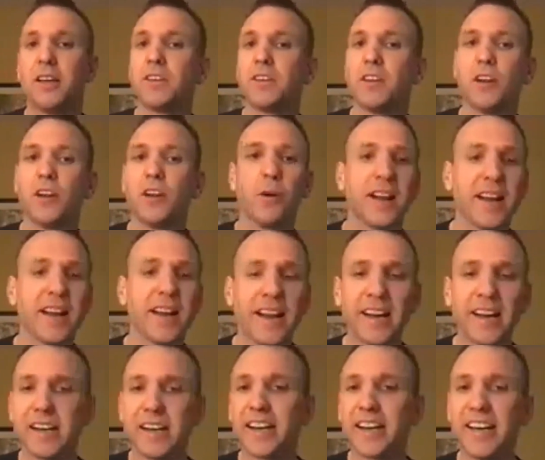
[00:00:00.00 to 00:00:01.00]
you know, and,
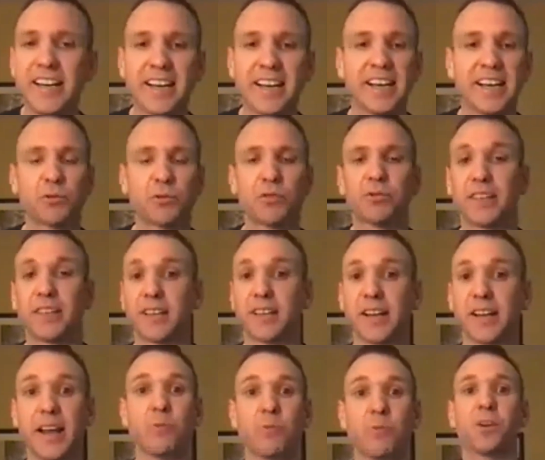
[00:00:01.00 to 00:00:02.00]
and getting guys reflect on,
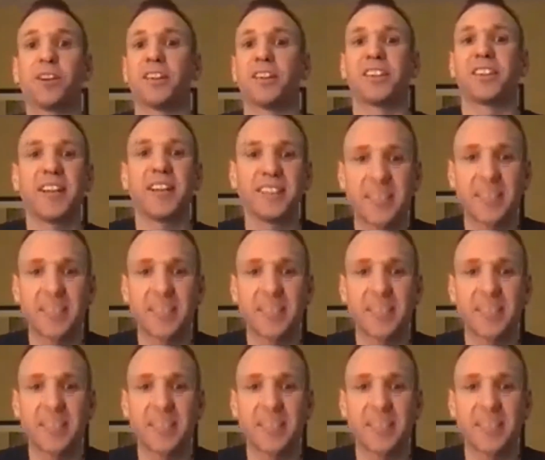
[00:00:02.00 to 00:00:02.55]
hey, what are the things that